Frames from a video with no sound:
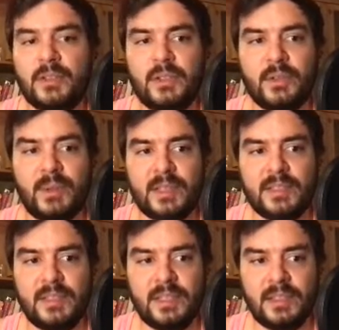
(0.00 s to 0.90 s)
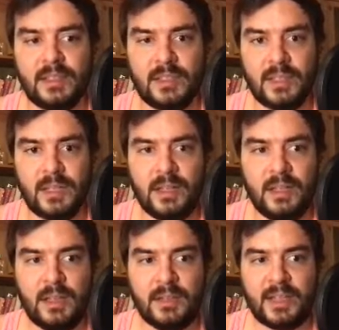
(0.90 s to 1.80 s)
So we can see that the
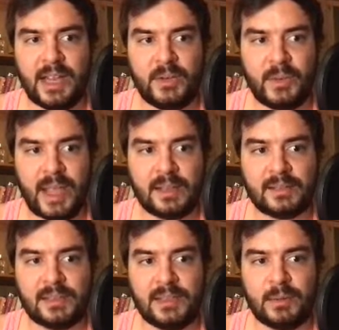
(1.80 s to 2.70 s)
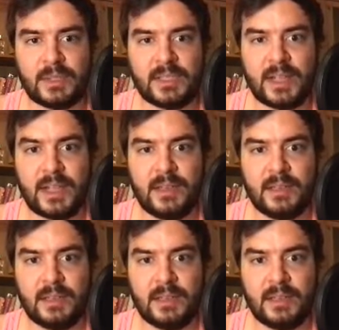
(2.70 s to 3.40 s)
the entry x equals 9,